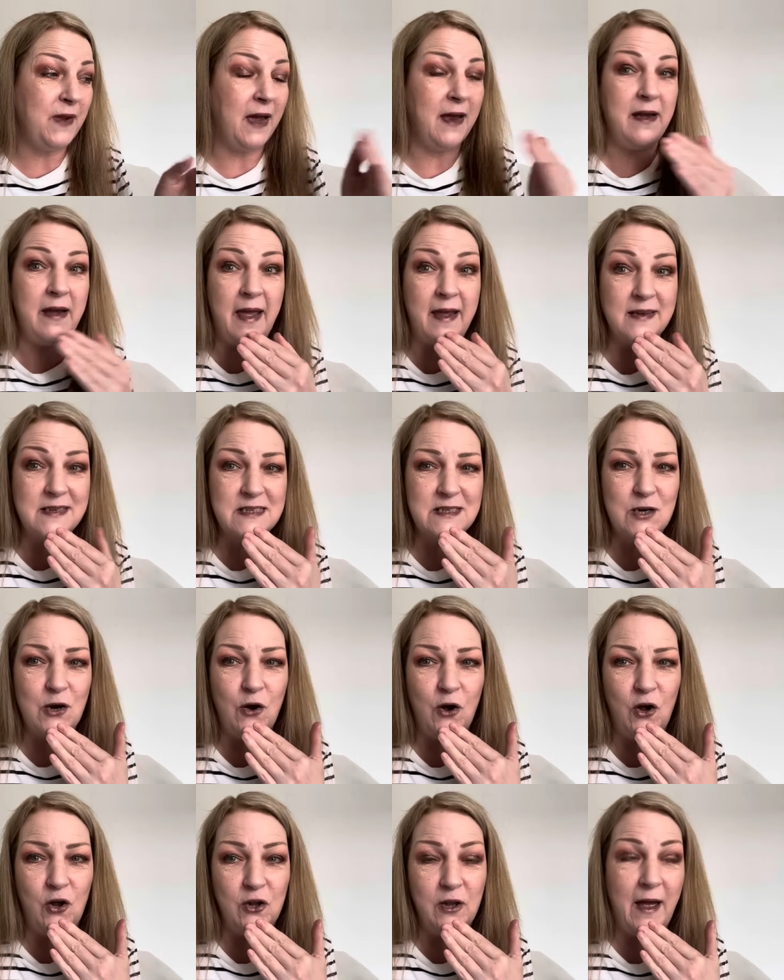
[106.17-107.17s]
a next
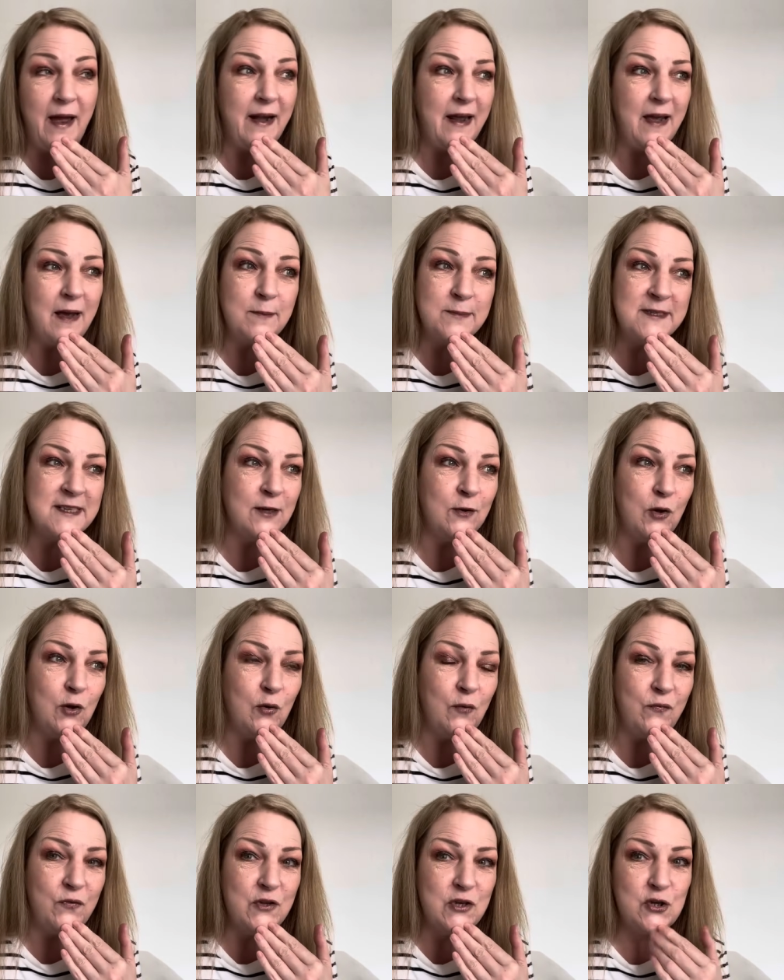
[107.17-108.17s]
haul and I absolutely
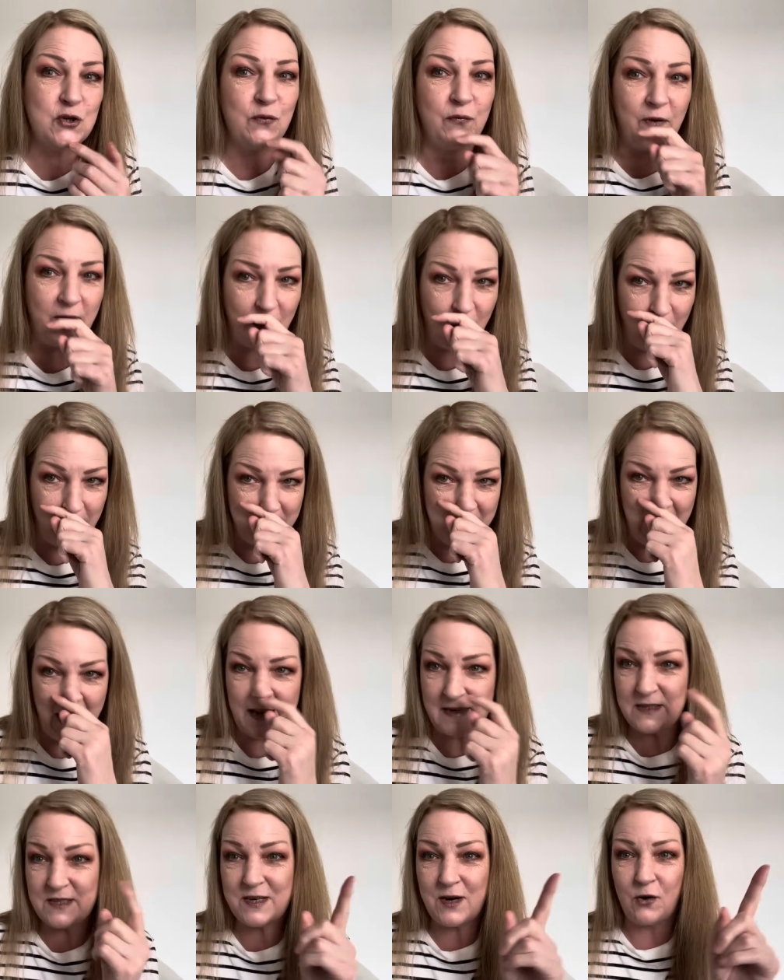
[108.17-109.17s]
love the stuff I got in my
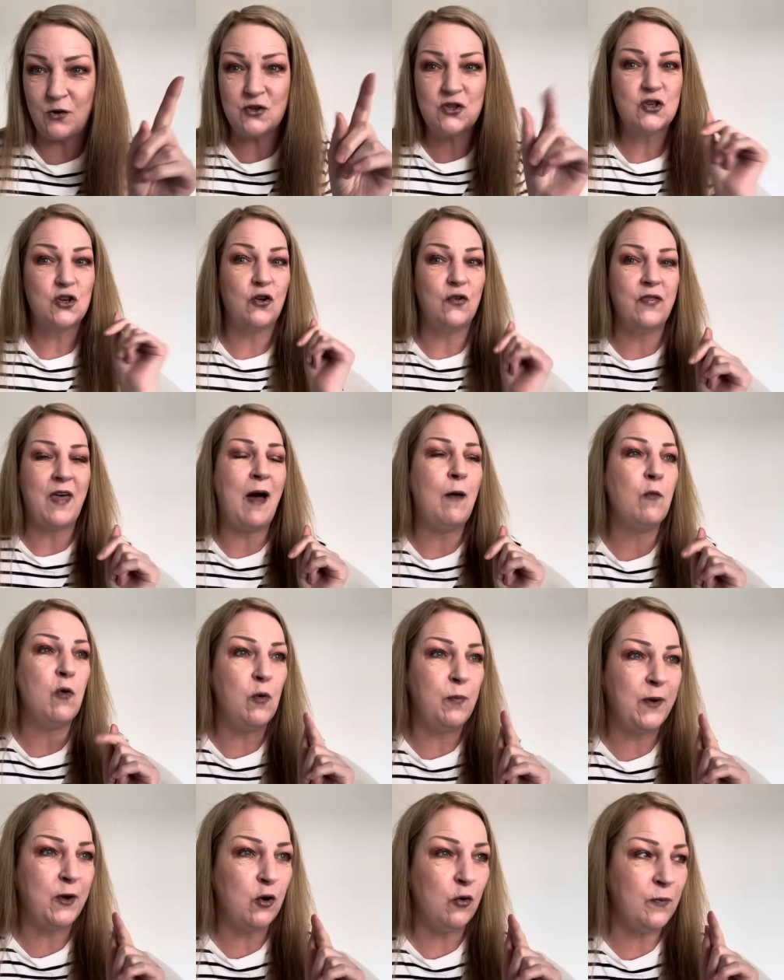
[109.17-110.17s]
next haul. So that will
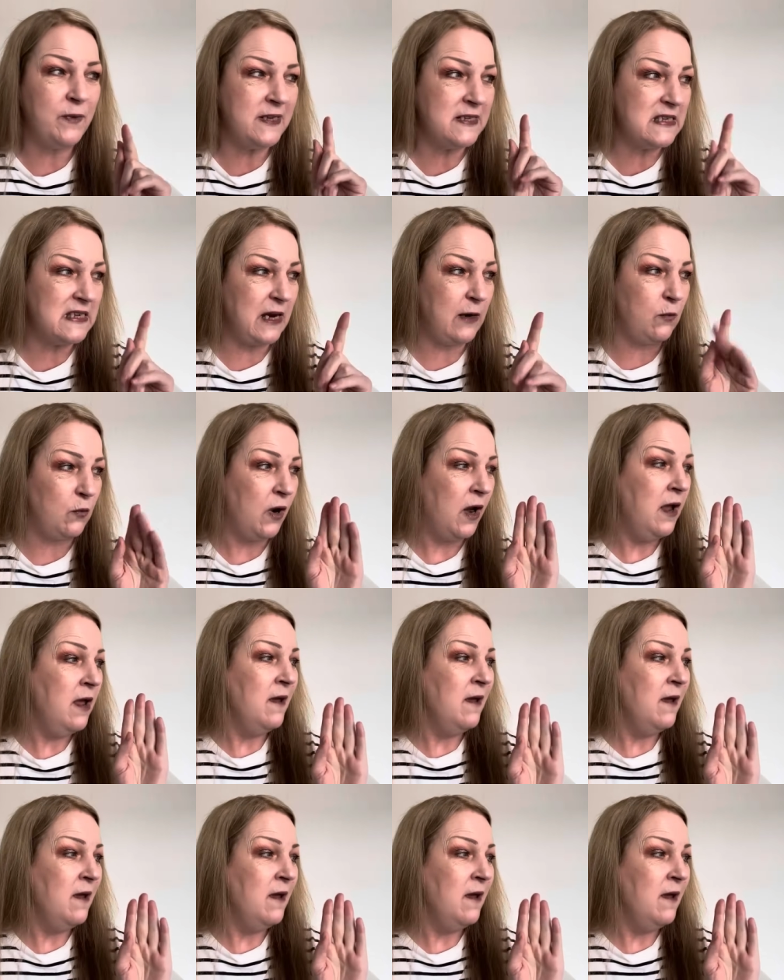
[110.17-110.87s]
be coming soon.